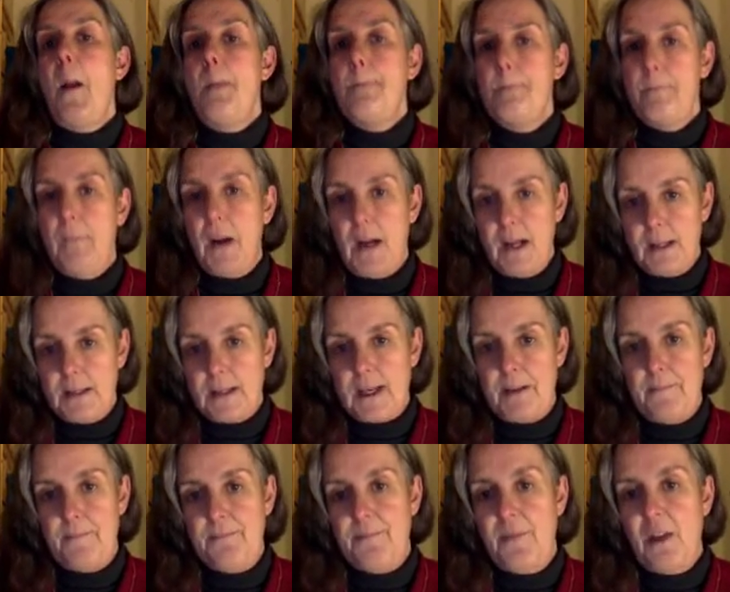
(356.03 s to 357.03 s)
But
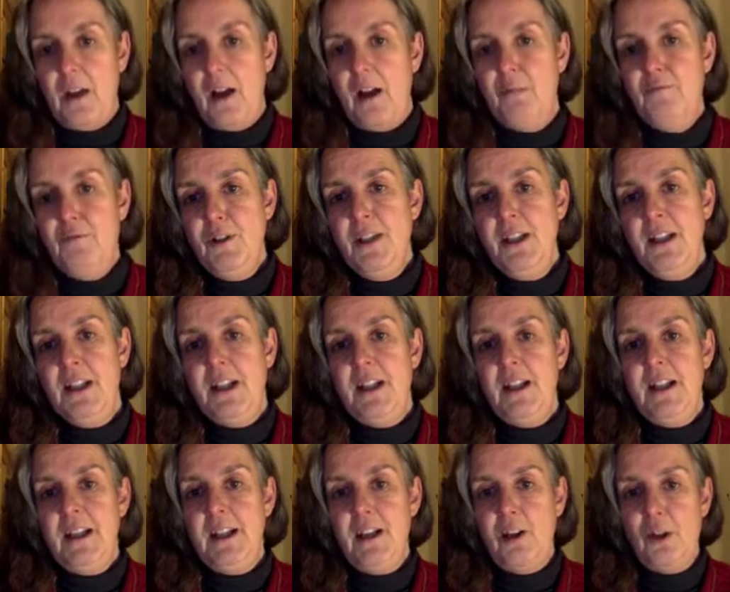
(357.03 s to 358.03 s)
I'm really
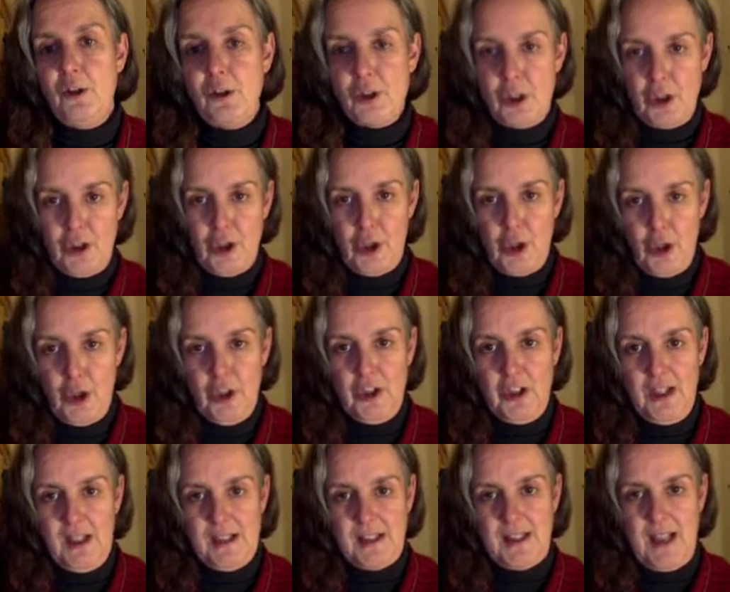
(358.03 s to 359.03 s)
clinging on to the good
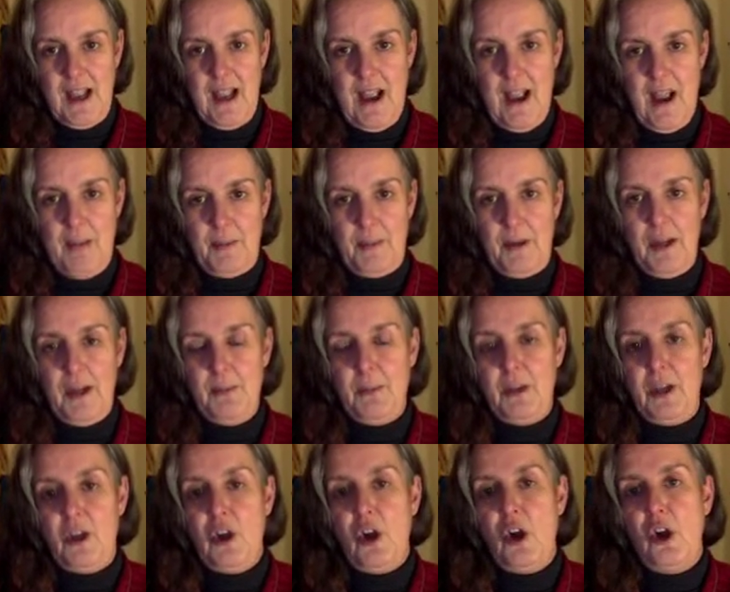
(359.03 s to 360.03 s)
things that are happening,
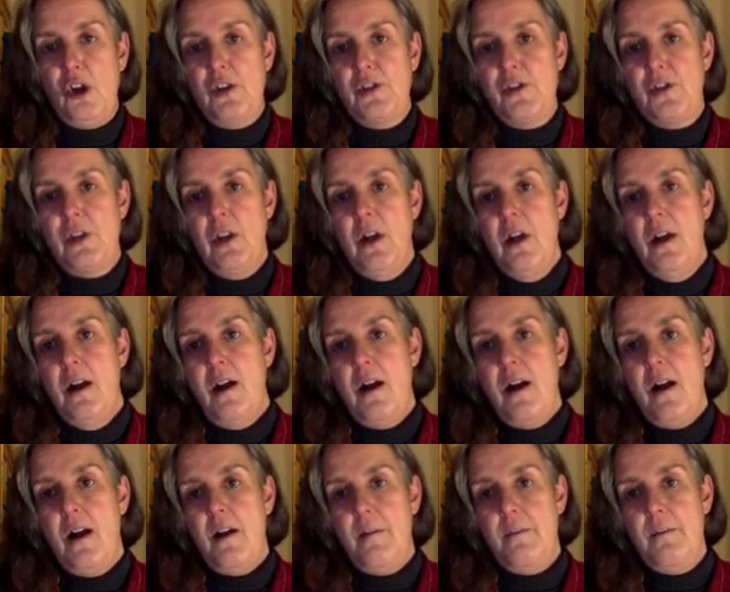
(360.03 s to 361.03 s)
because
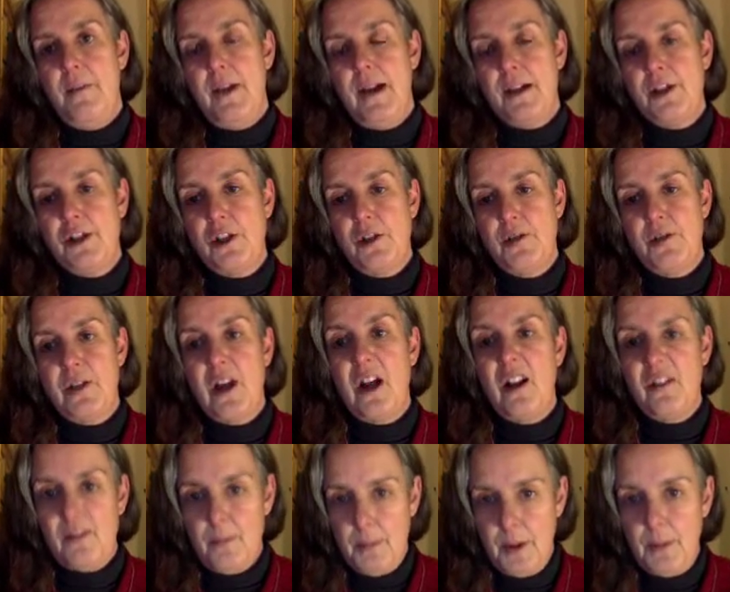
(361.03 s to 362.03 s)
that shows that
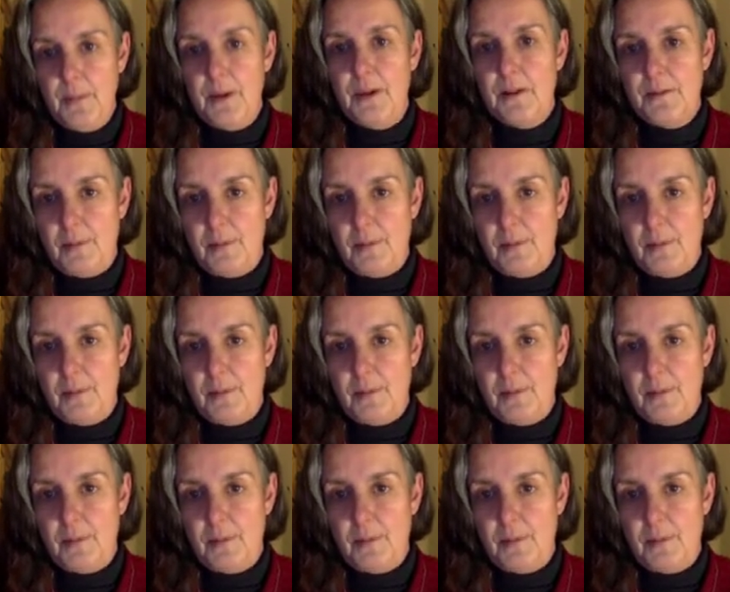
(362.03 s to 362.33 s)
other people,